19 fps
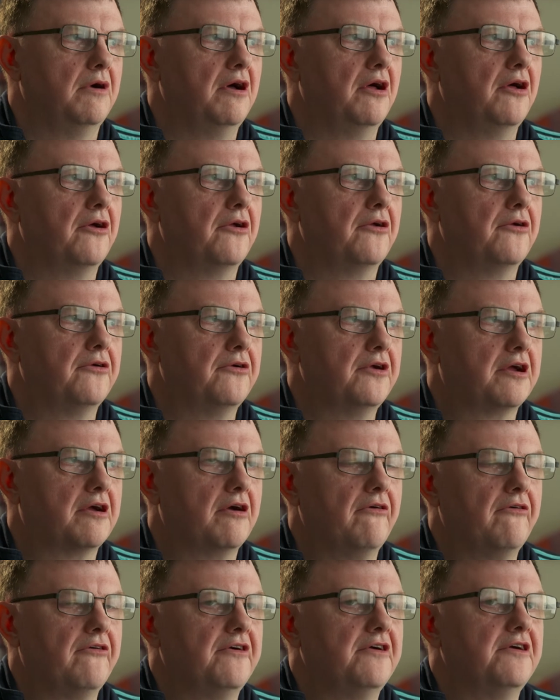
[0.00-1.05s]
Well,
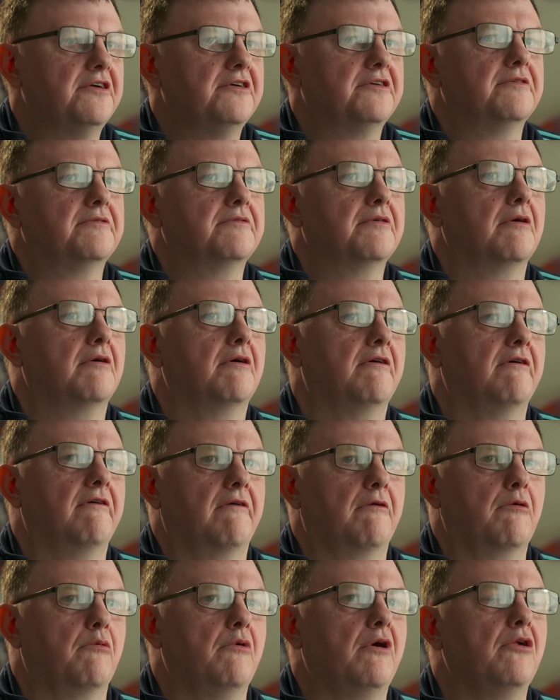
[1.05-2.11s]
recovery is
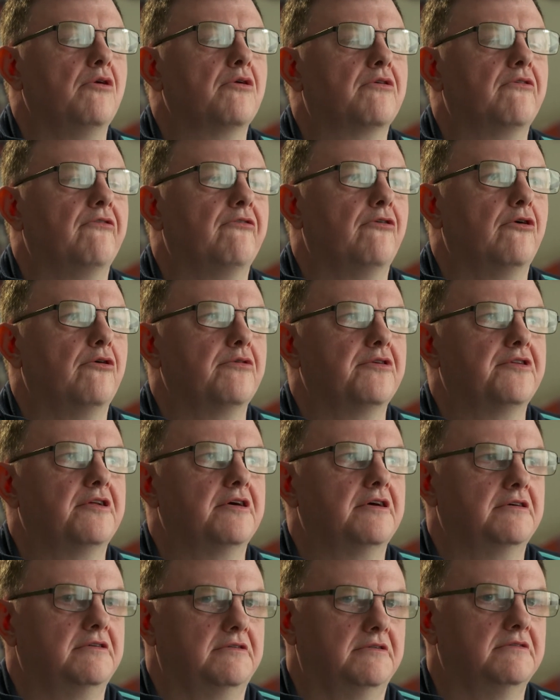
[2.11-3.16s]
well looking forward
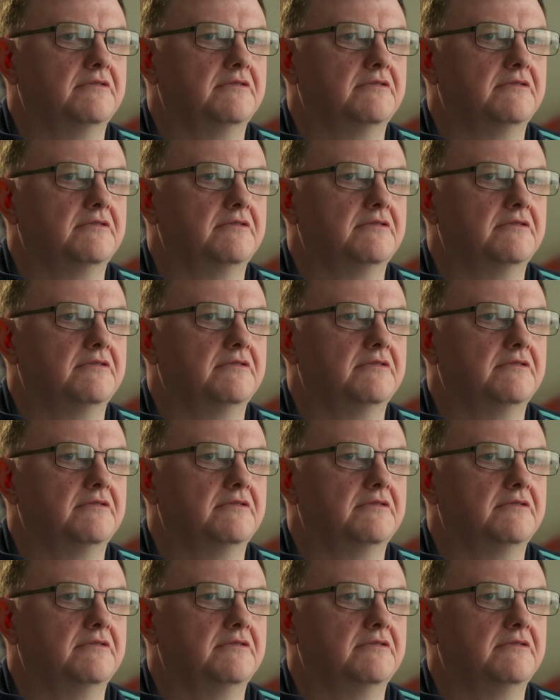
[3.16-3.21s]
to.